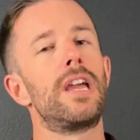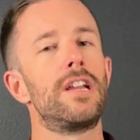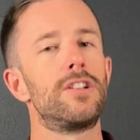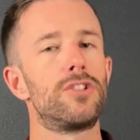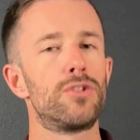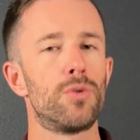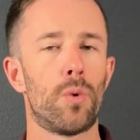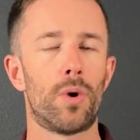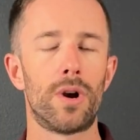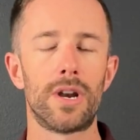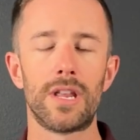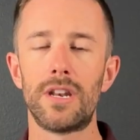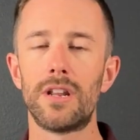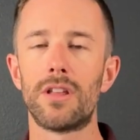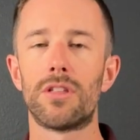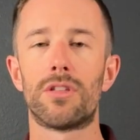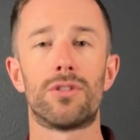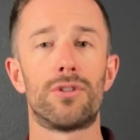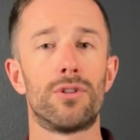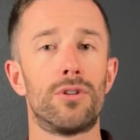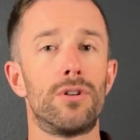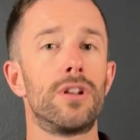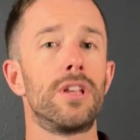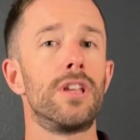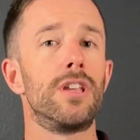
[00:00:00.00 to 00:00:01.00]
a 20 to
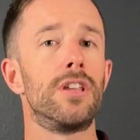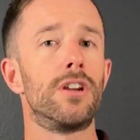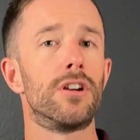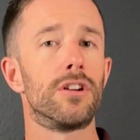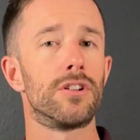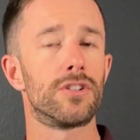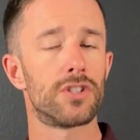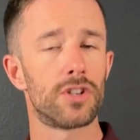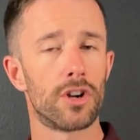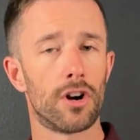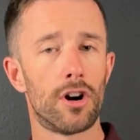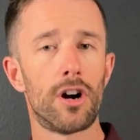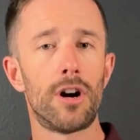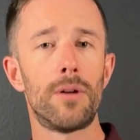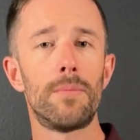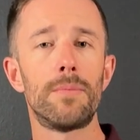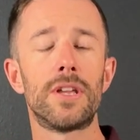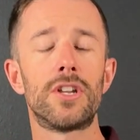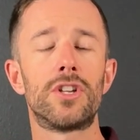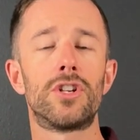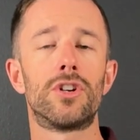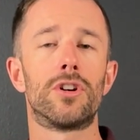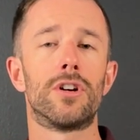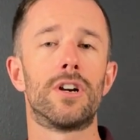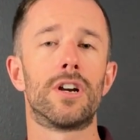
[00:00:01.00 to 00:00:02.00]
30 year term
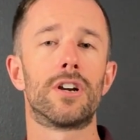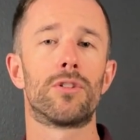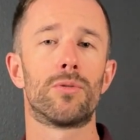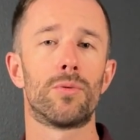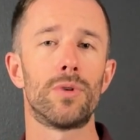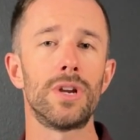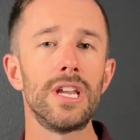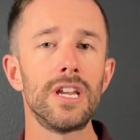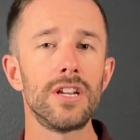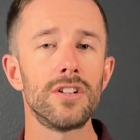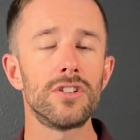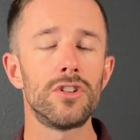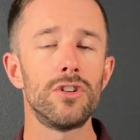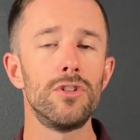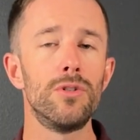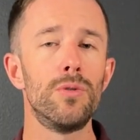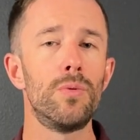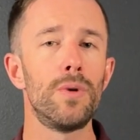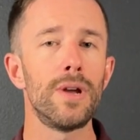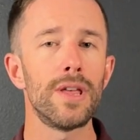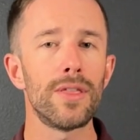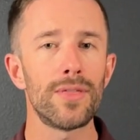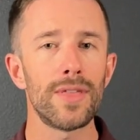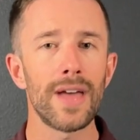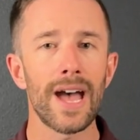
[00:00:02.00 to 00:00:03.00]
that you're agreeing to
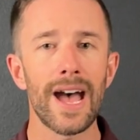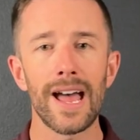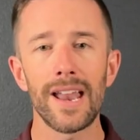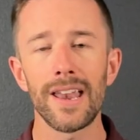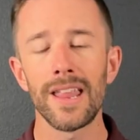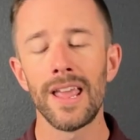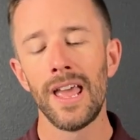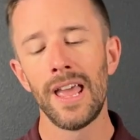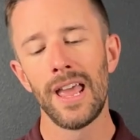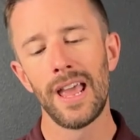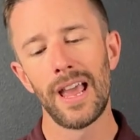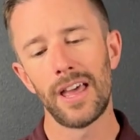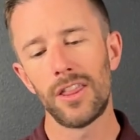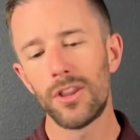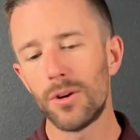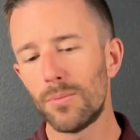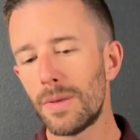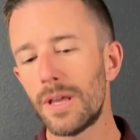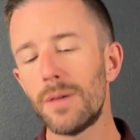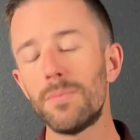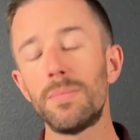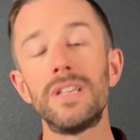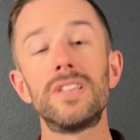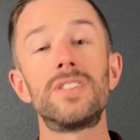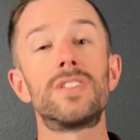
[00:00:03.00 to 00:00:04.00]
with that. And there
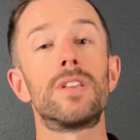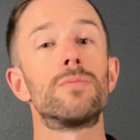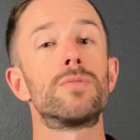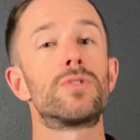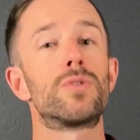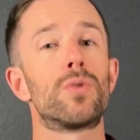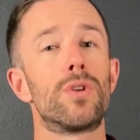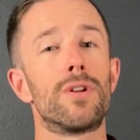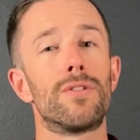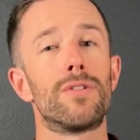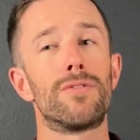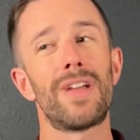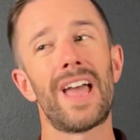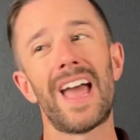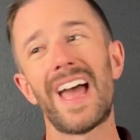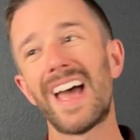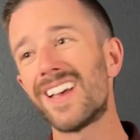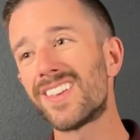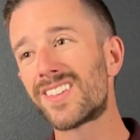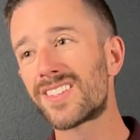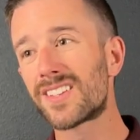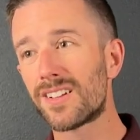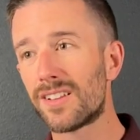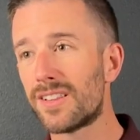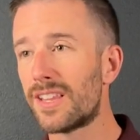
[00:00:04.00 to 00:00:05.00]
may be some sort of
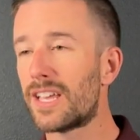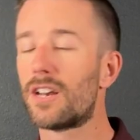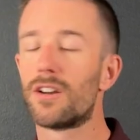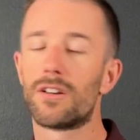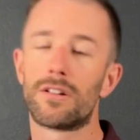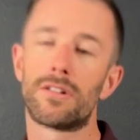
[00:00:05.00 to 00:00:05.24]
escalator